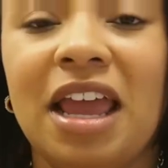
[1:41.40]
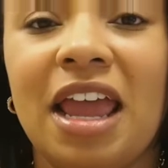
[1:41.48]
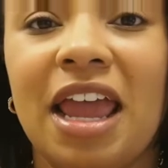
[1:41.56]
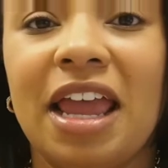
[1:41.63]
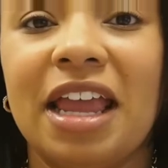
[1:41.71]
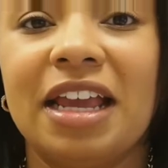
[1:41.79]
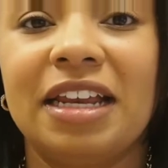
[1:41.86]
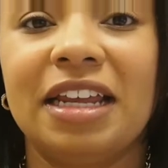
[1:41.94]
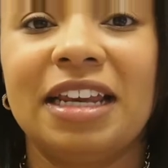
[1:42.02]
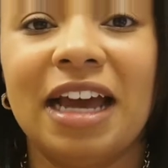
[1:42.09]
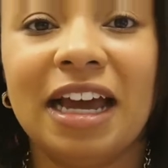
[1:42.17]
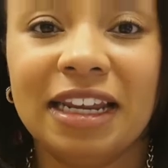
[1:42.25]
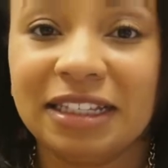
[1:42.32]
and
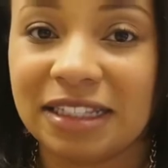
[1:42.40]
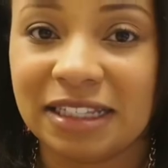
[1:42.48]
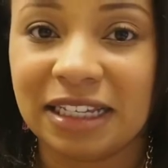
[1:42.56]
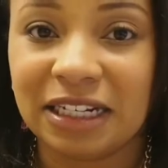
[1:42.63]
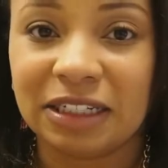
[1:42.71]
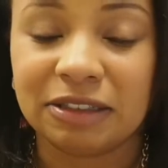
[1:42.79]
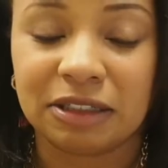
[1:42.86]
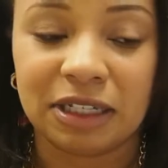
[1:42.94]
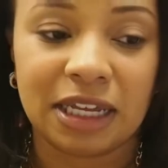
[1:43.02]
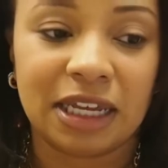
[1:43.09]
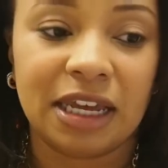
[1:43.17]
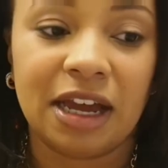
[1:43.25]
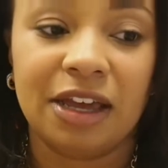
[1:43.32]
not
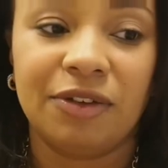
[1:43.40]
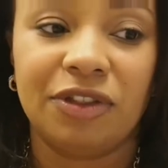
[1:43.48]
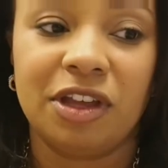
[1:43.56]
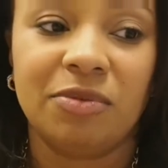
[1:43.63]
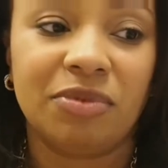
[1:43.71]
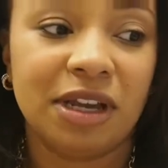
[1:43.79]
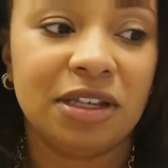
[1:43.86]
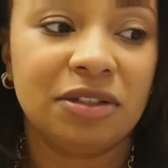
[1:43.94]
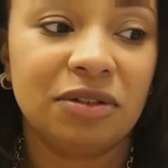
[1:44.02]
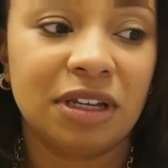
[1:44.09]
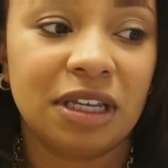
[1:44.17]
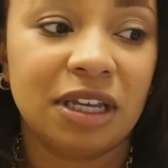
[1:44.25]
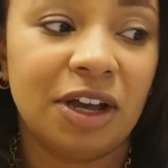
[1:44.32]
necessarily the appraisal
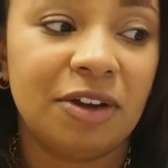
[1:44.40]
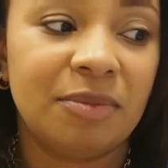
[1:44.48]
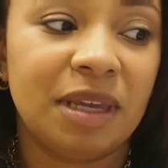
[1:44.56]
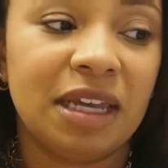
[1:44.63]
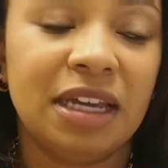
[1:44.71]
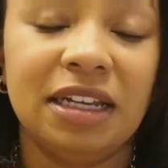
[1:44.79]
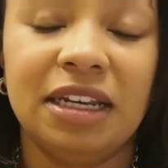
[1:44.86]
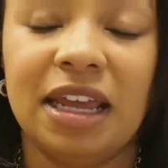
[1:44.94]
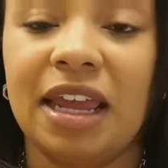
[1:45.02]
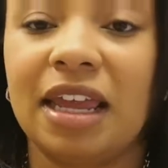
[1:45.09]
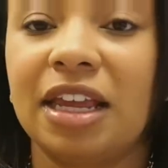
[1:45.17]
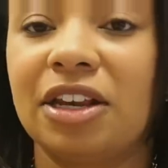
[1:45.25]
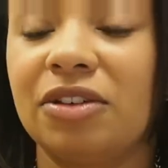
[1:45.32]
can come in
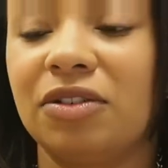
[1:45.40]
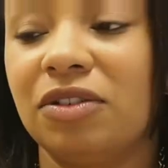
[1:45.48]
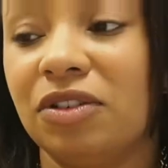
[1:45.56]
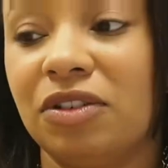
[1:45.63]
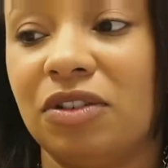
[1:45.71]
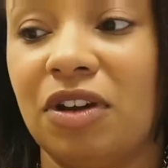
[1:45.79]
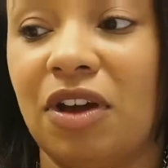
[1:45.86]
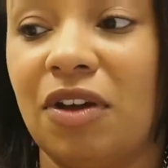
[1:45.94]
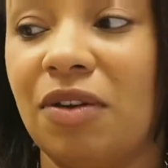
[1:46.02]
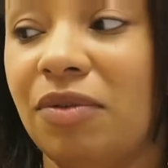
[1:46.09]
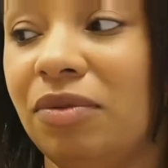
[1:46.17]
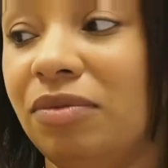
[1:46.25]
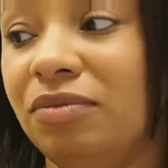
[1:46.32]
and you
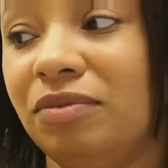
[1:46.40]
know